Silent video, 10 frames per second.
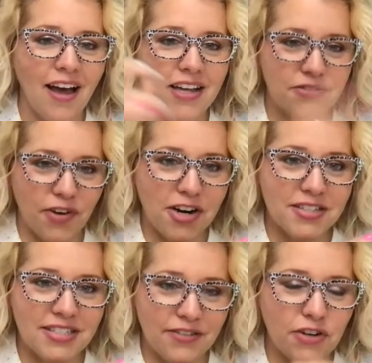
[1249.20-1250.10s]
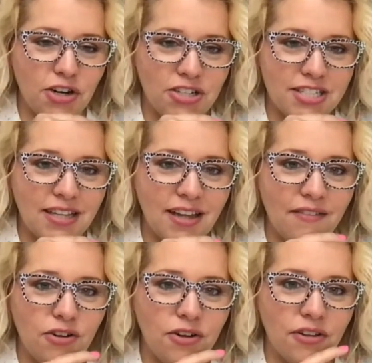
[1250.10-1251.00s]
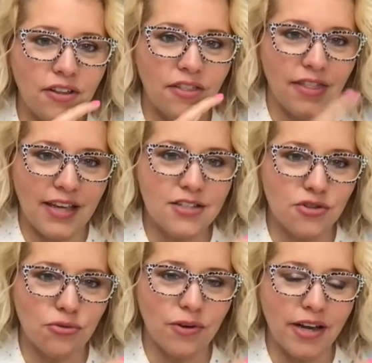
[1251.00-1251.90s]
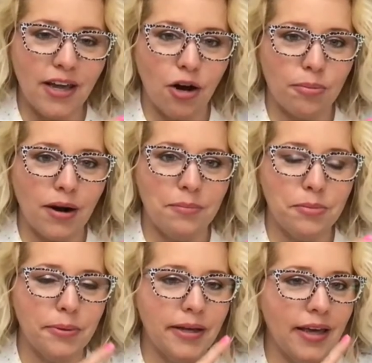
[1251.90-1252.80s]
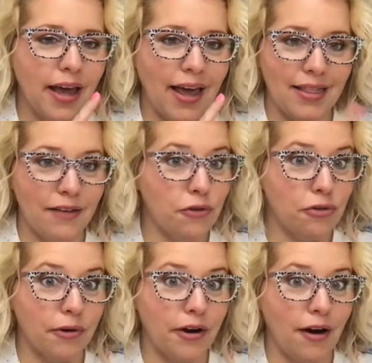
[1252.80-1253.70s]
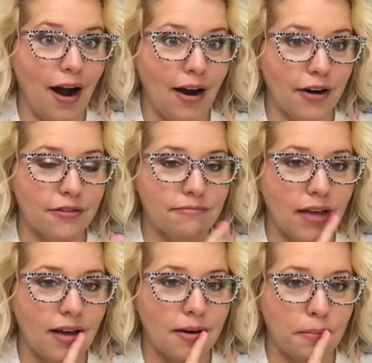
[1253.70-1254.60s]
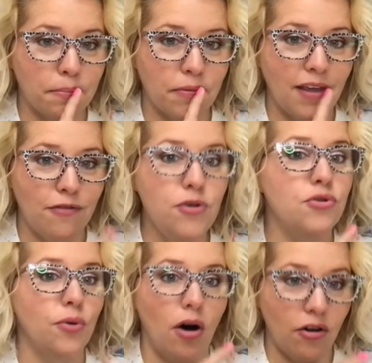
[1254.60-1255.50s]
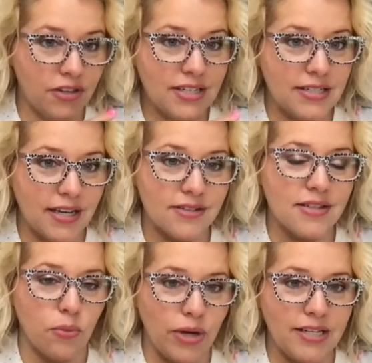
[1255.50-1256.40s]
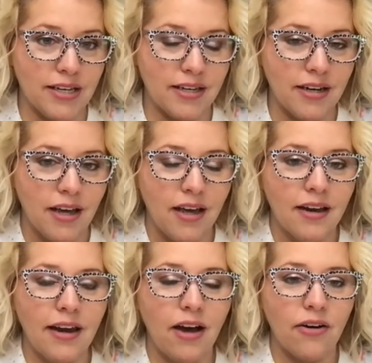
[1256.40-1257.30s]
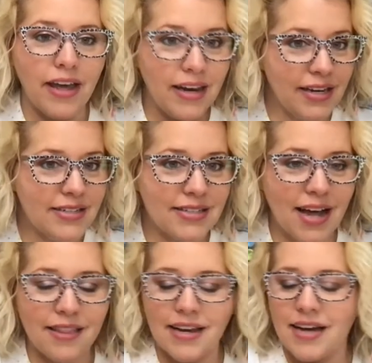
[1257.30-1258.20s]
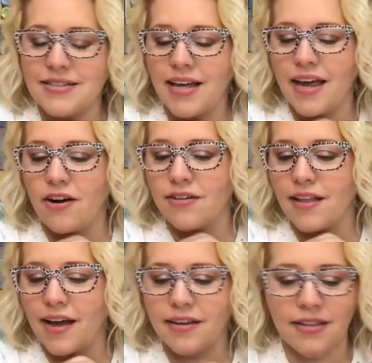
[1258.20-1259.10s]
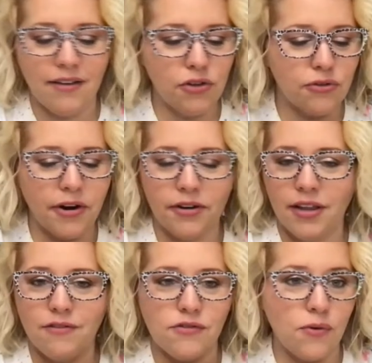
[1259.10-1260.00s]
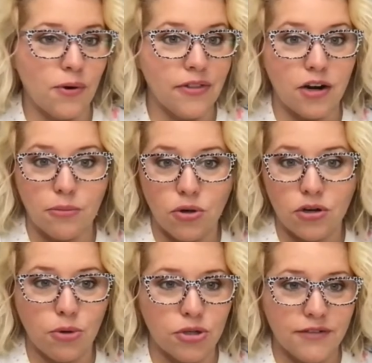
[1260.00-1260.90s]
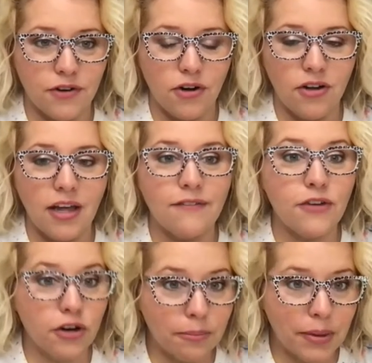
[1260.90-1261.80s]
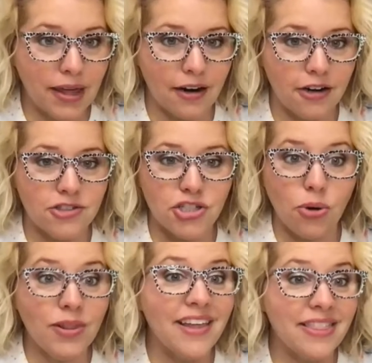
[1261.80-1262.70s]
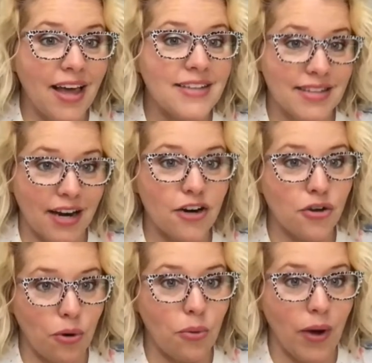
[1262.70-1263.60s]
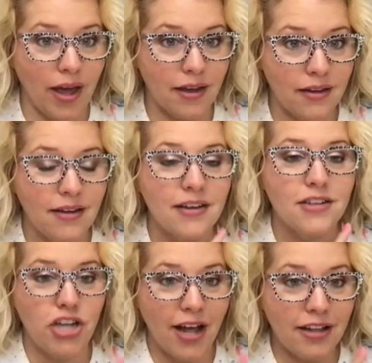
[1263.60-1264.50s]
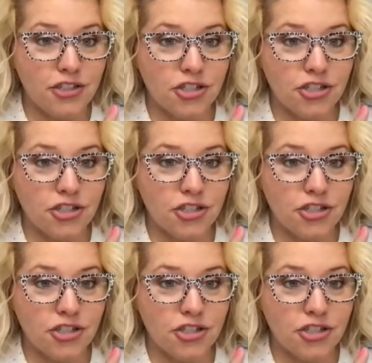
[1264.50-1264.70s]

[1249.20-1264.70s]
as far as difficulty level, these three are probably a level three or higher um, if you do all the details that we did. Now, any design that I say are like level three or level four that are a little more difficult, if you're a beginner, don't let that scare you away. Challenge